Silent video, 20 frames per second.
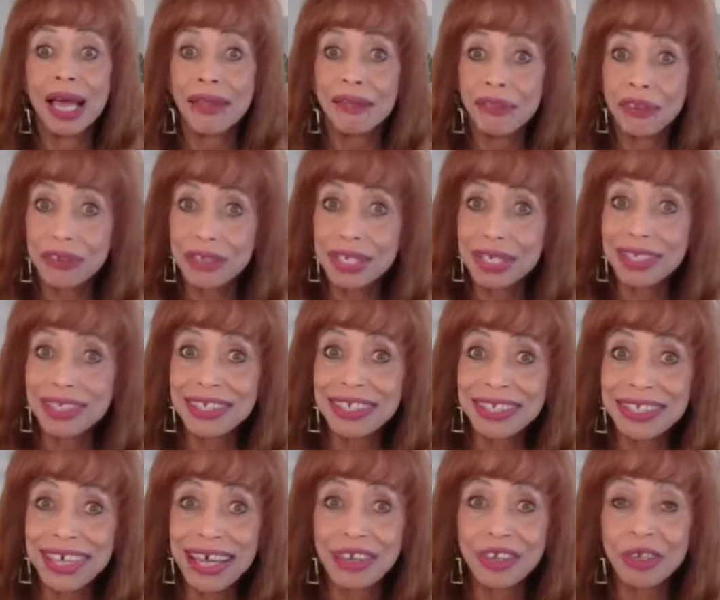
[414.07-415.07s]
There's still
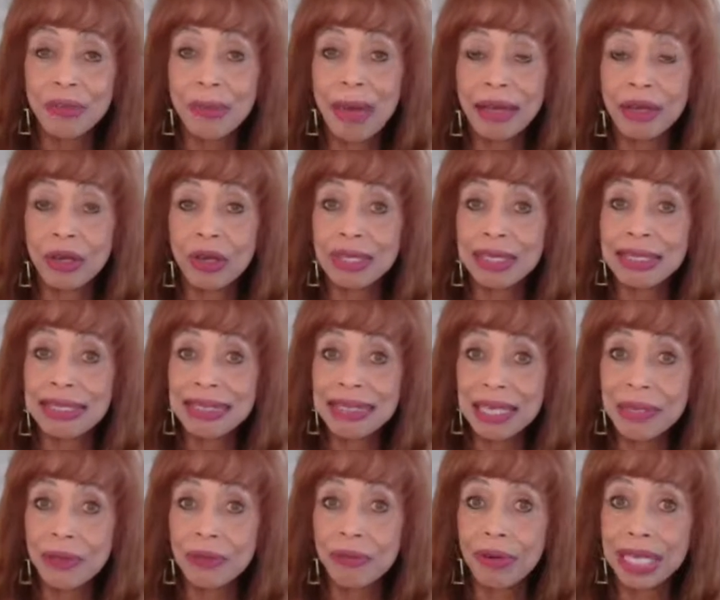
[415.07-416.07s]
sun. You might not
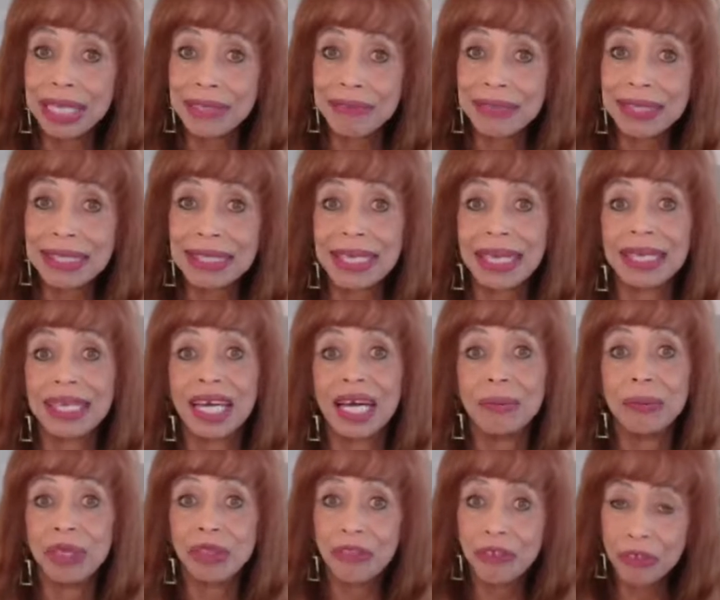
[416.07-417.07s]
see the rays of the sun
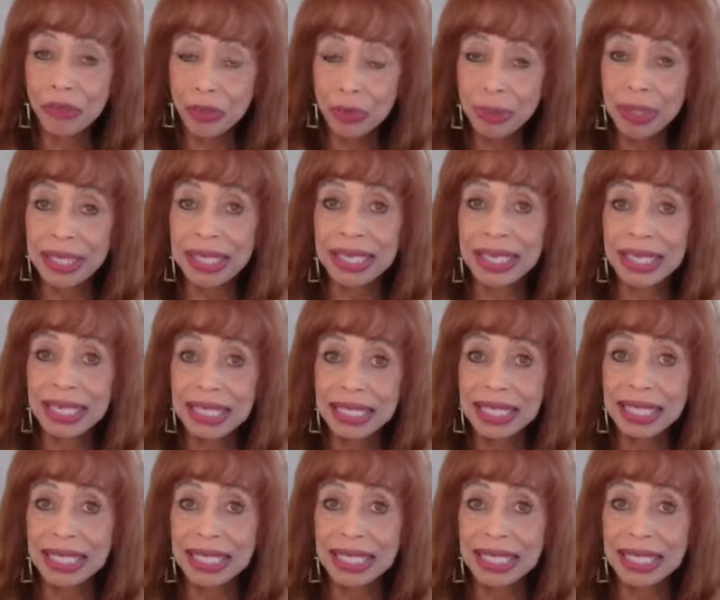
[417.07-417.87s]
coming through, but it is.